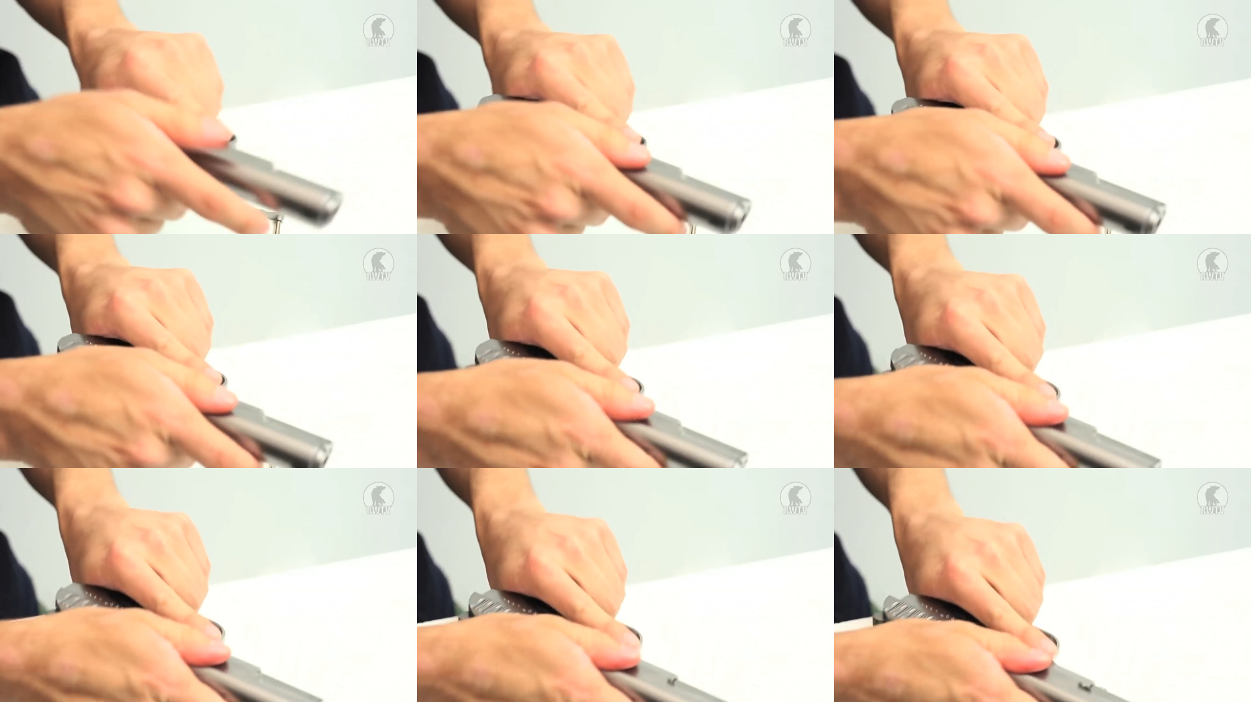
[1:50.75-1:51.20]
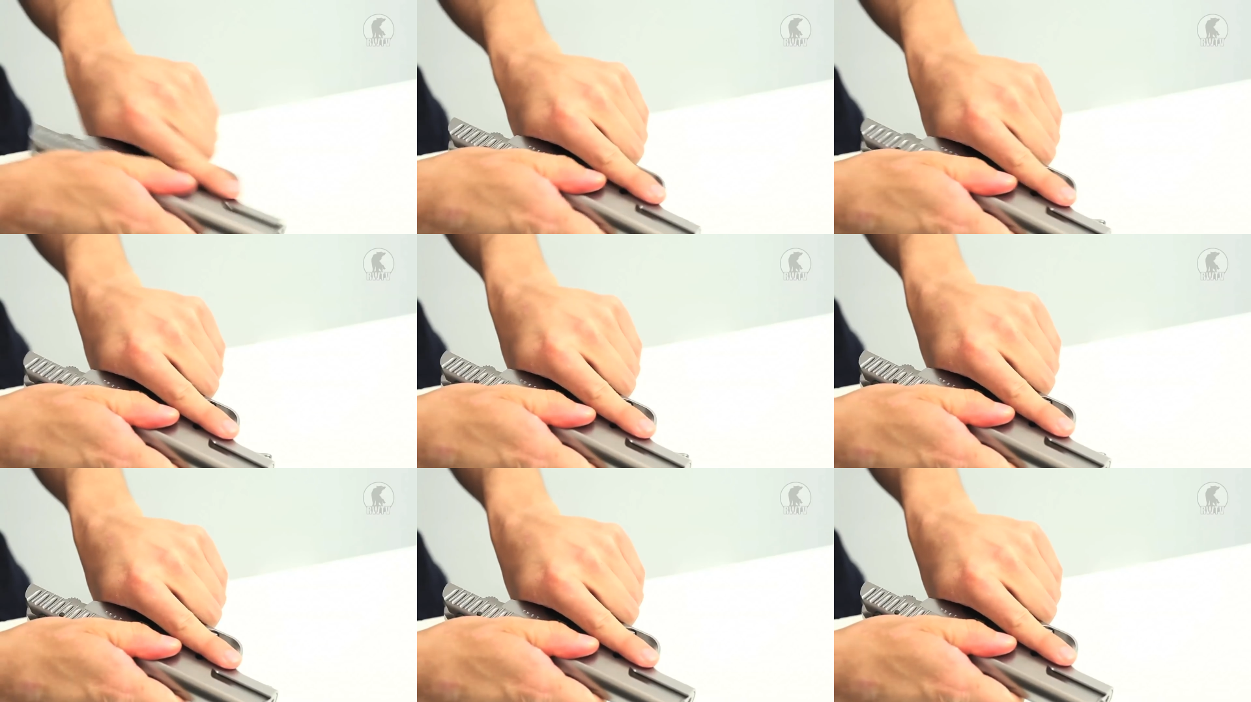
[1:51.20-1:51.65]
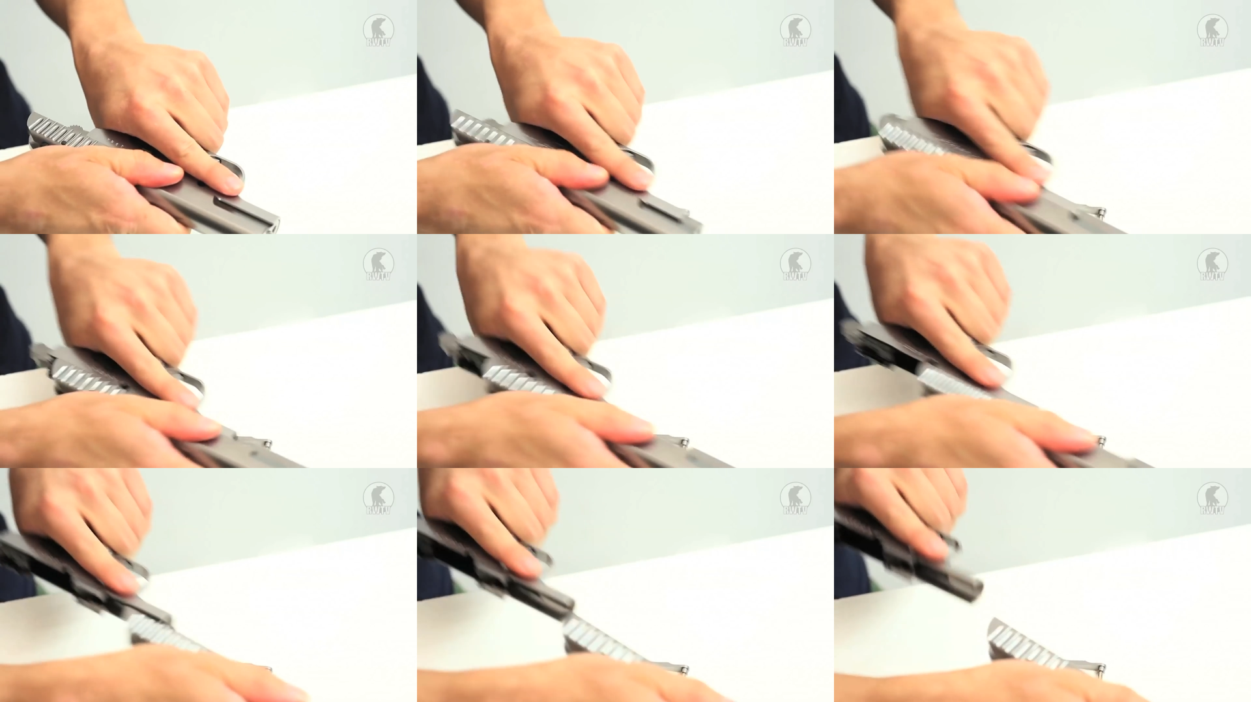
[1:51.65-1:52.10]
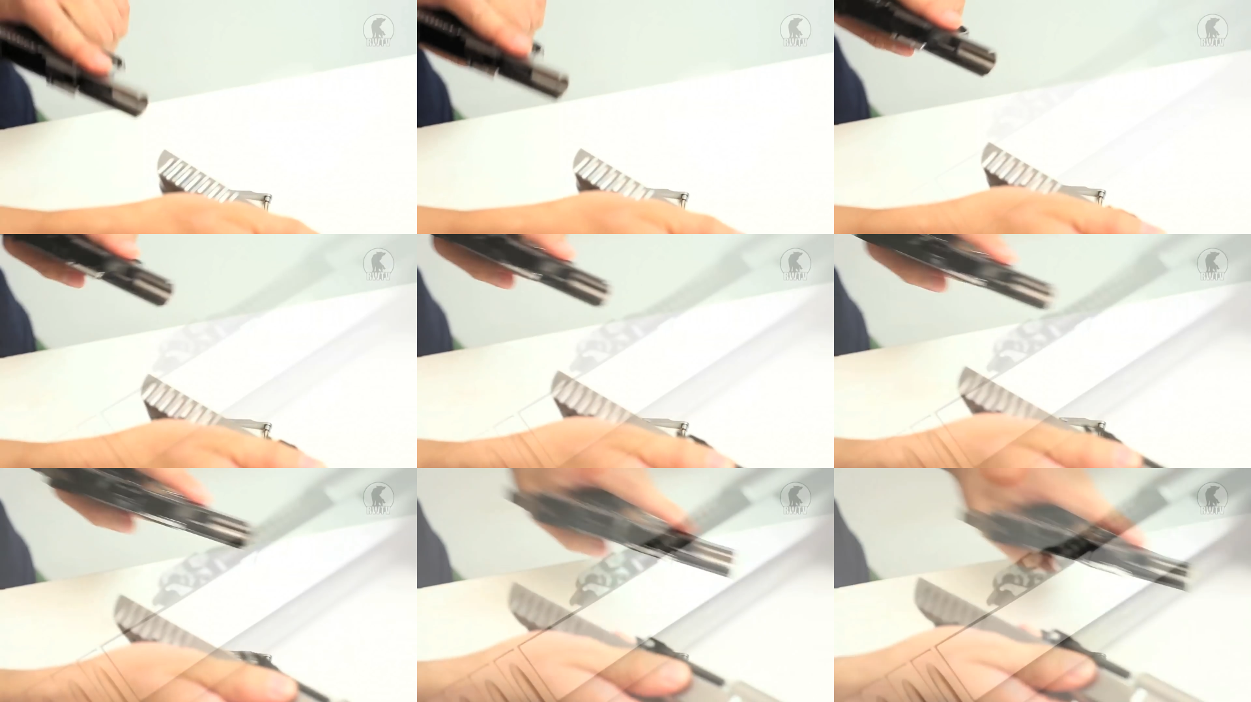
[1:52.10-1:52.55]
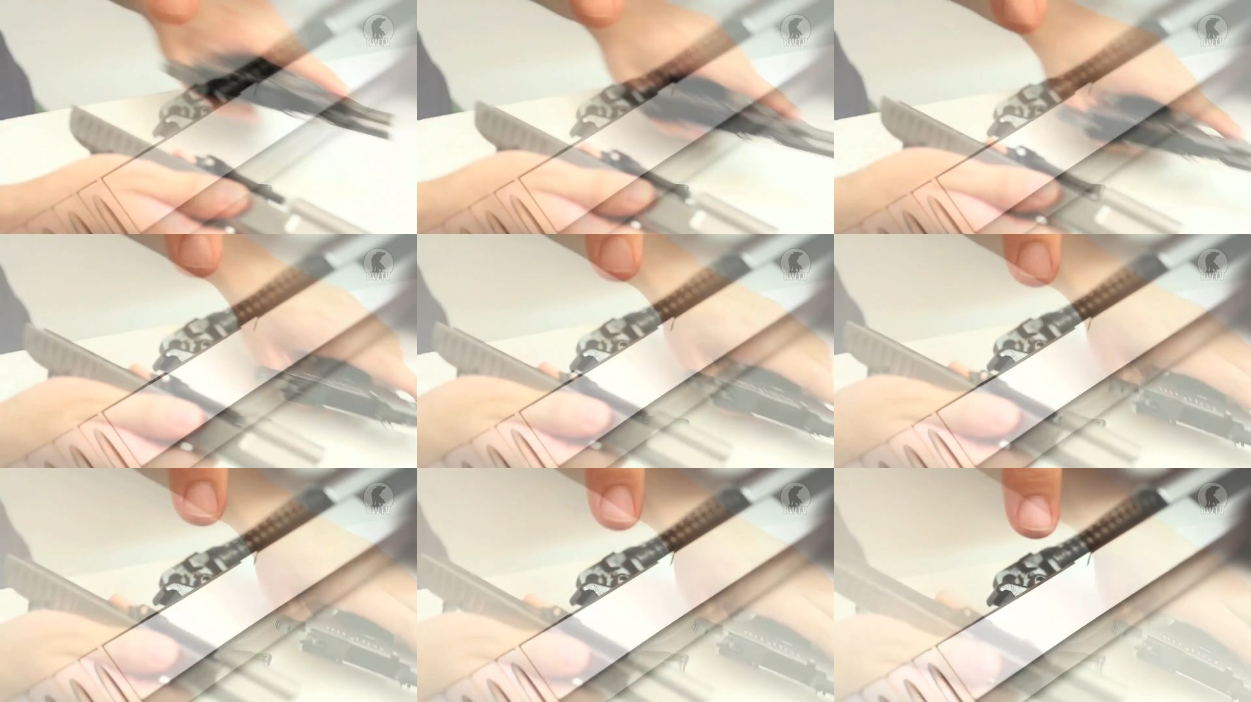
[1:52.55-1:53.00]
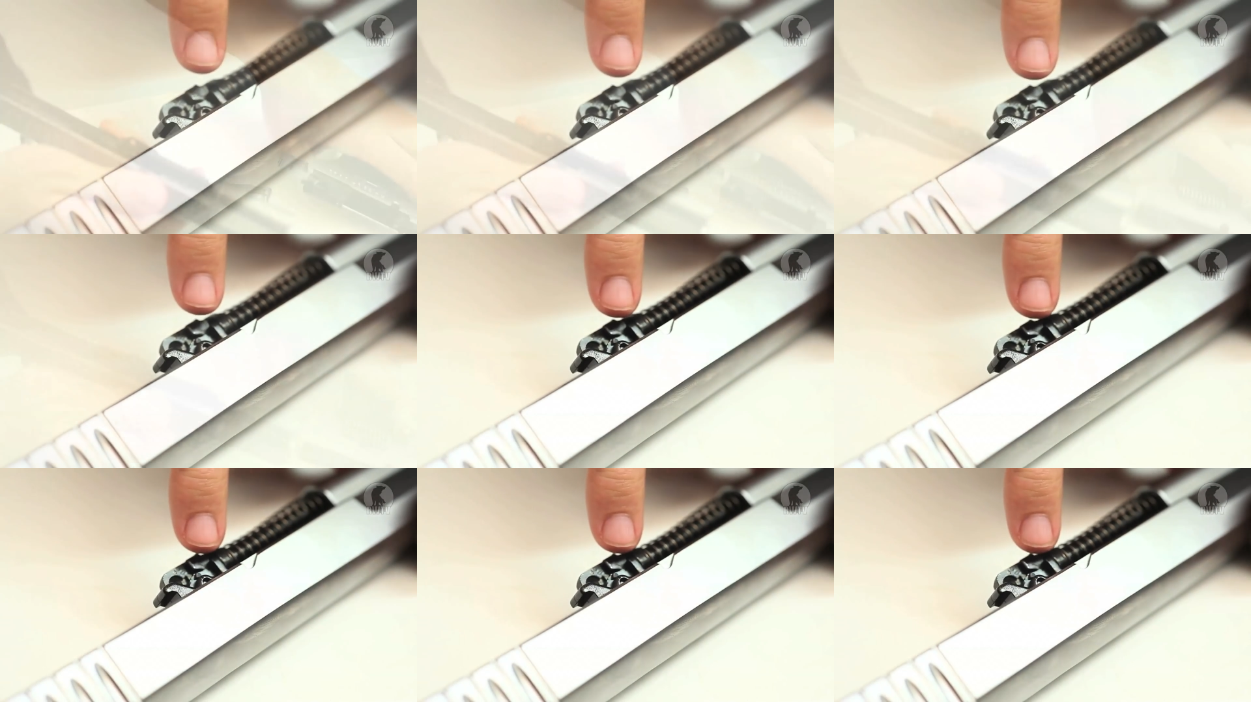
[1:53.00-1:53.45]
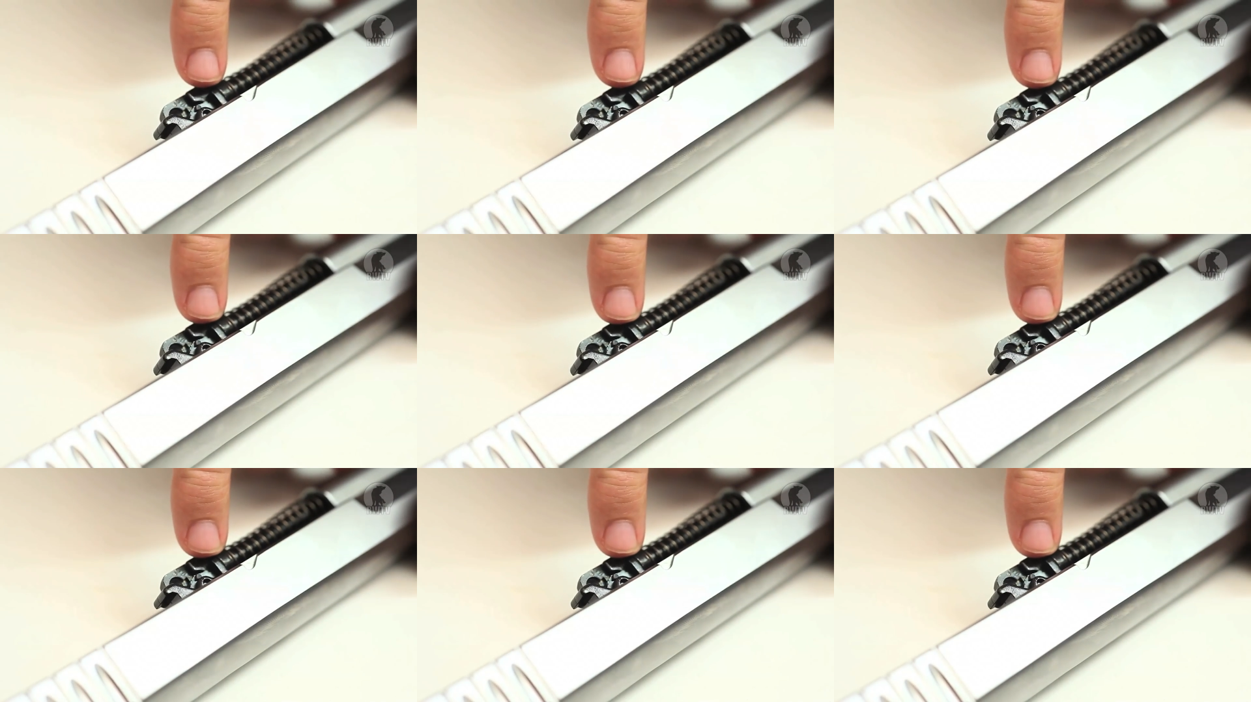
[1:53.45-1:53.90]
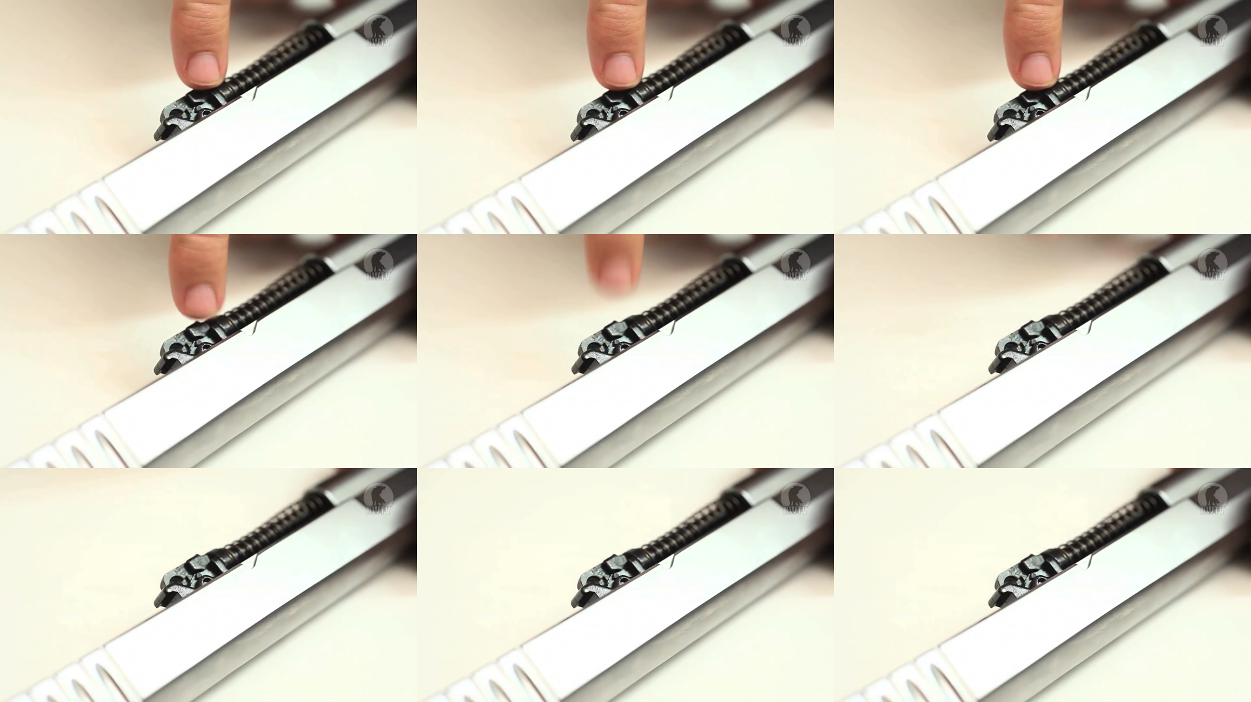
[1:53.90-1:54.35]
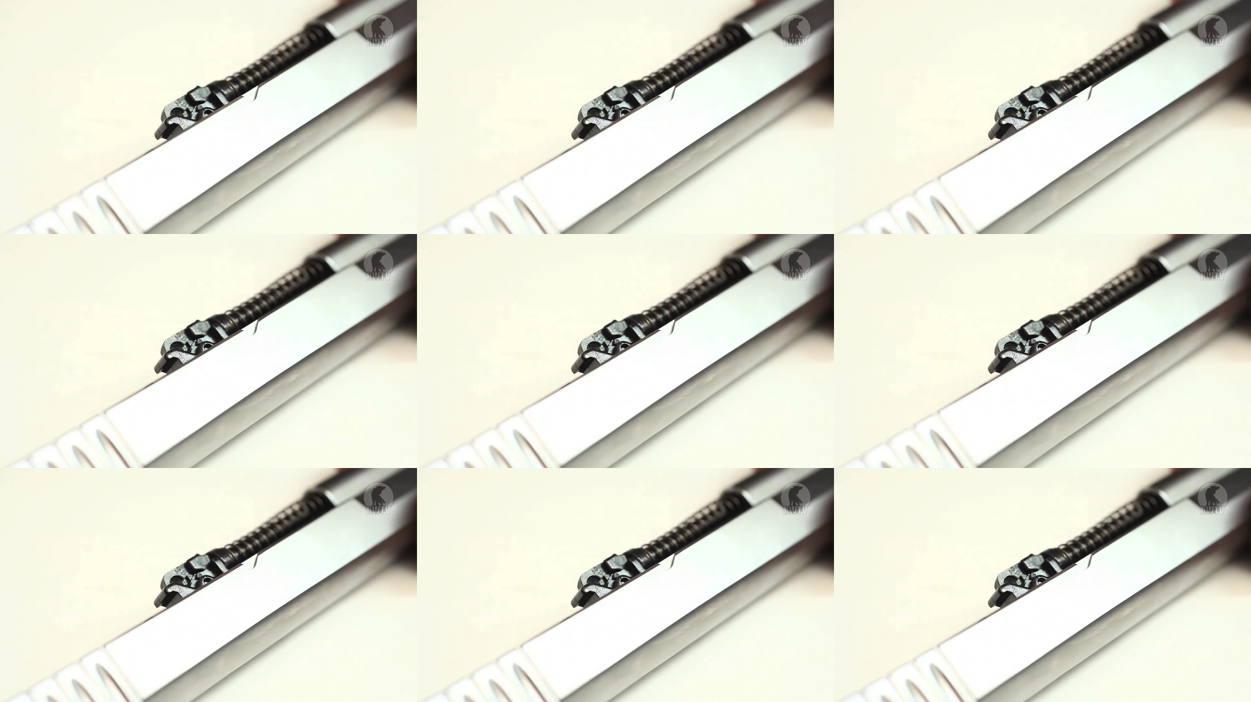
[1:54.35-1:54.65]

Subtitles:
[unreadable: no face in view]